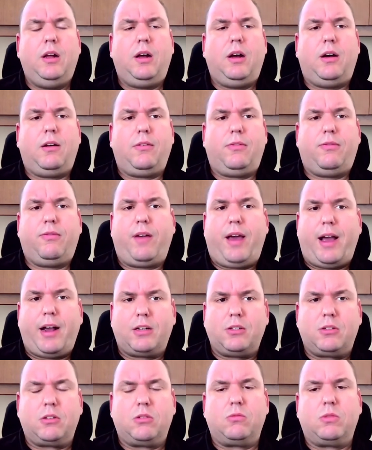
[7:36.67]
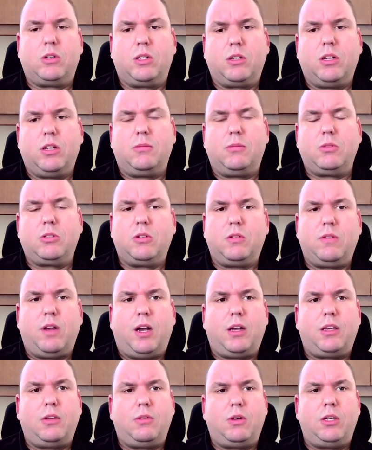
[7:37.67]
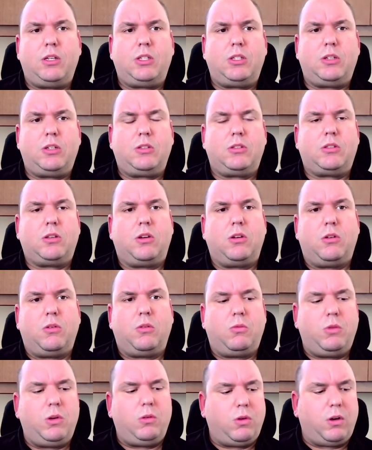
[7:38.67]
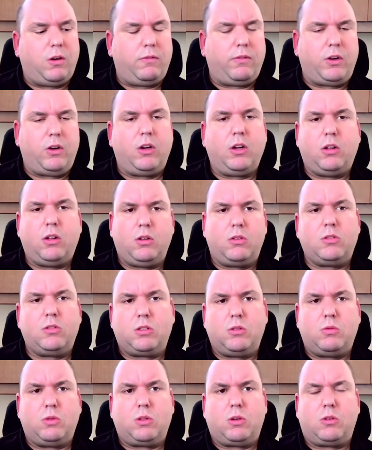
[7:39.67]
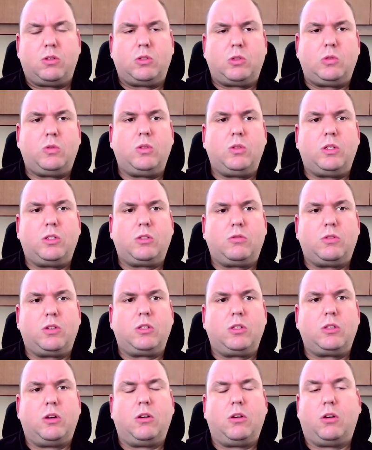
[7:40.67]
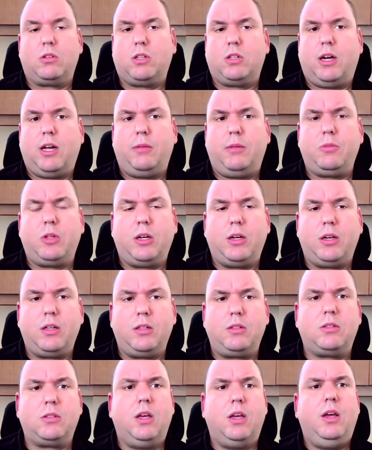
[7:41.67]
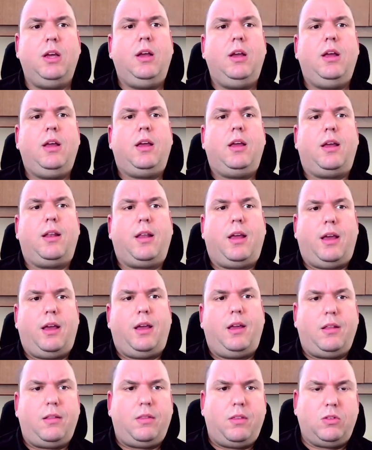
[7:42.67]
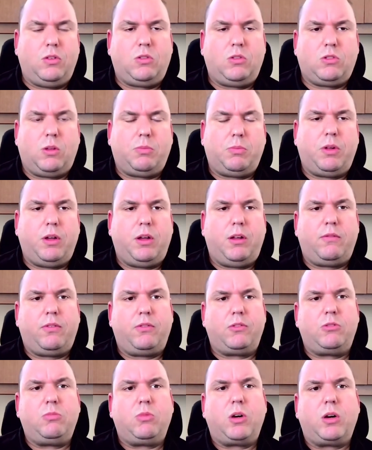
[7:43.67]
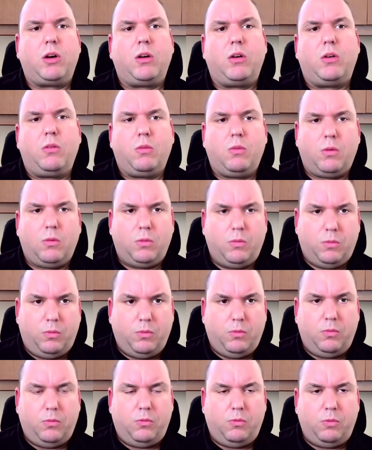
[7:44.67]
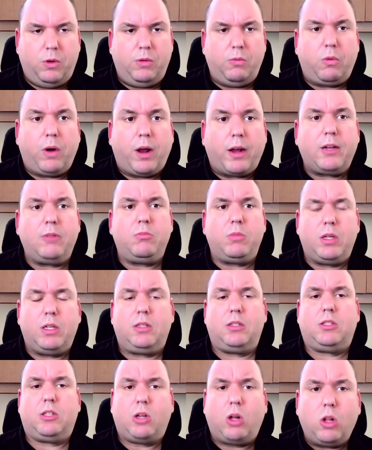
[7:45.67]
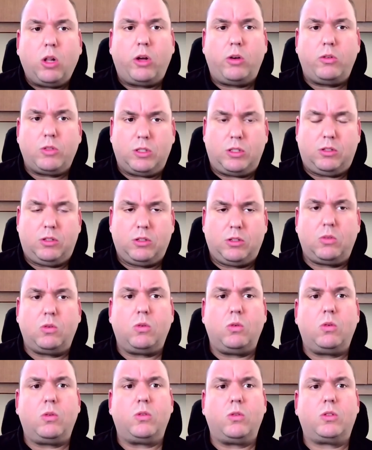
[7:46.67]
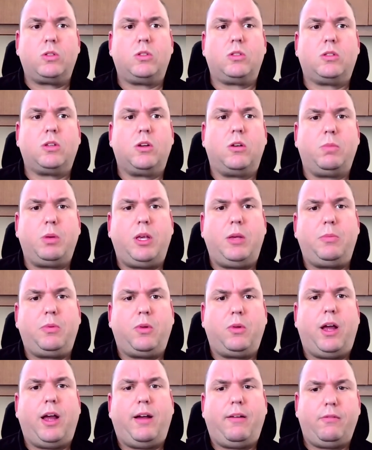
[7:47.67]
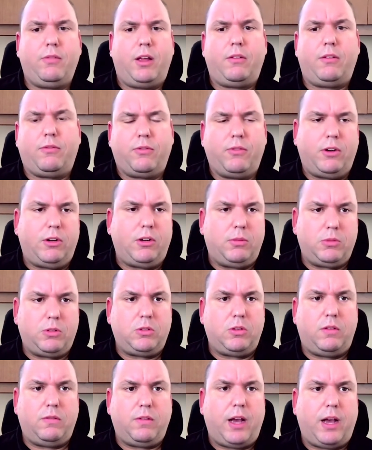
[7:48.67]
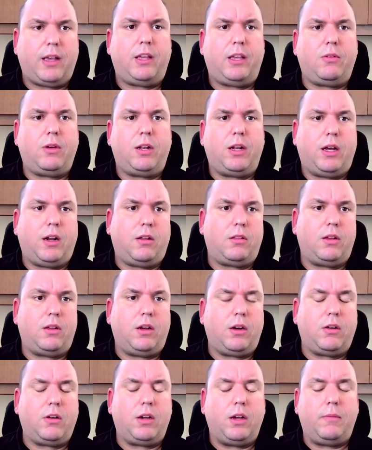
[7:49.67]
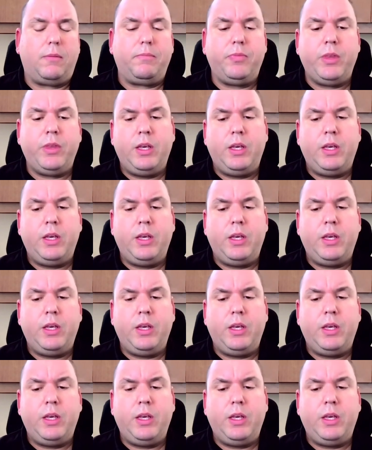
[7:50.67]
uh, factor when it comes to evacuation. So we work very closely with our school districts on our timelines and hey, this is the plan for tomorrow. We recommend closing schools so people have that freedom to evacuate out of the area.